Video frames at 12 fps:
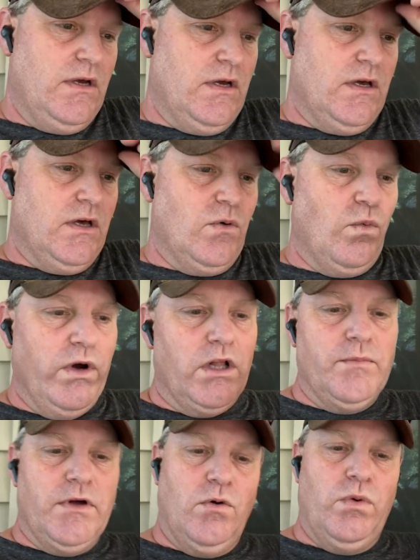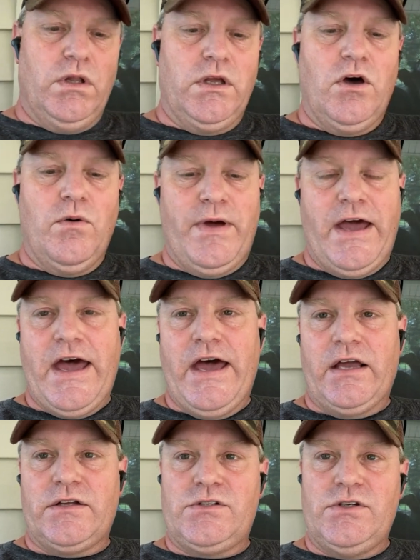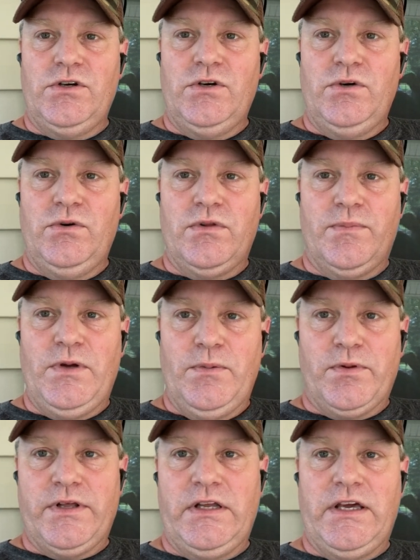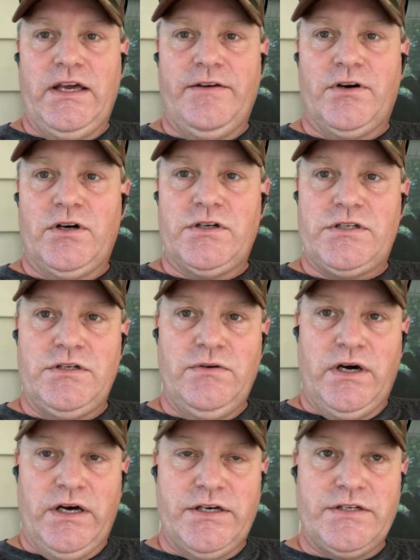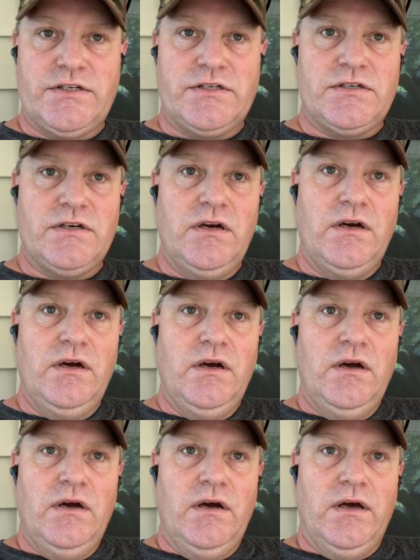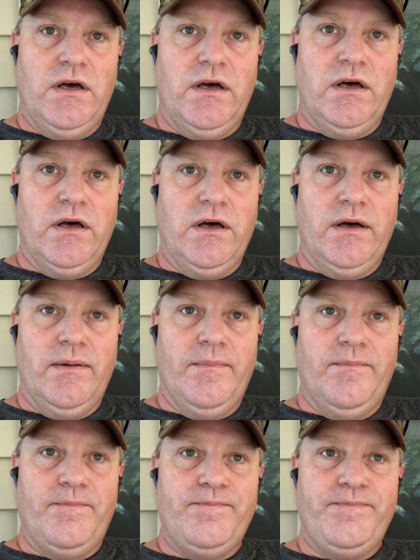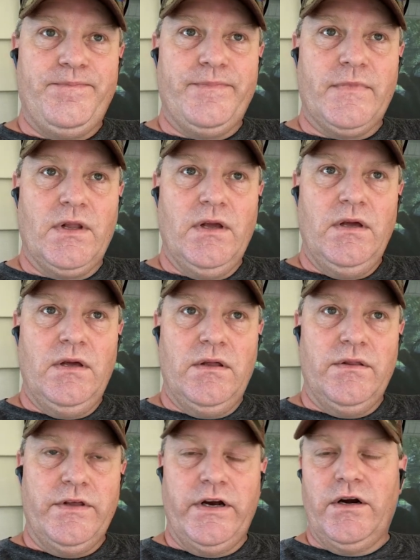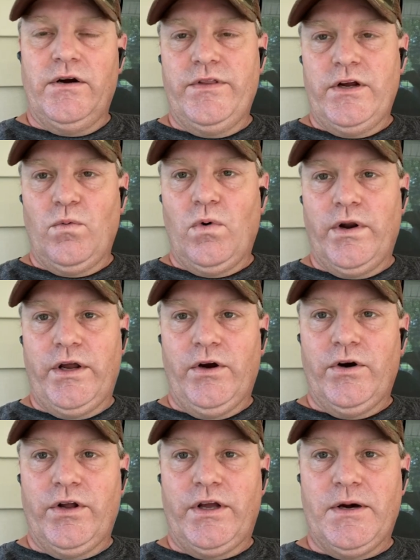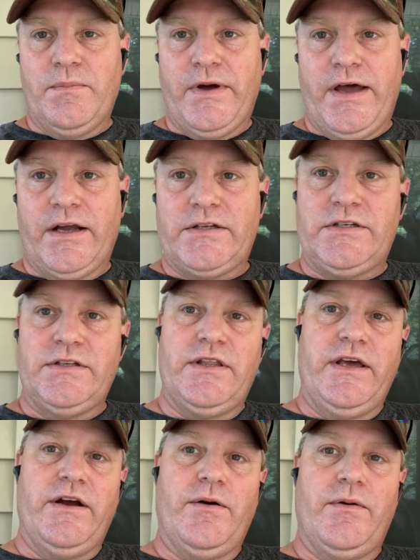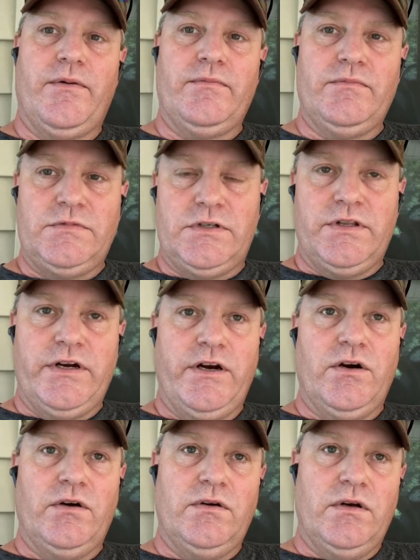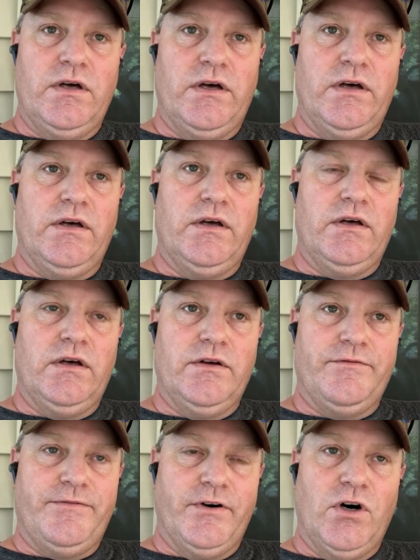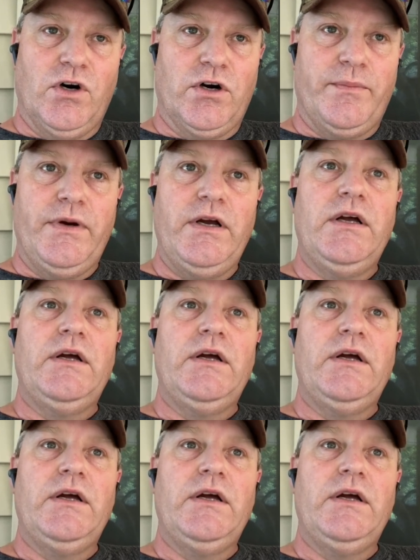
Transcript: Uh, Wilma will go back to the people that gave her to us. Um, they're they're wanting her to come back to their to their uh, uh, farm,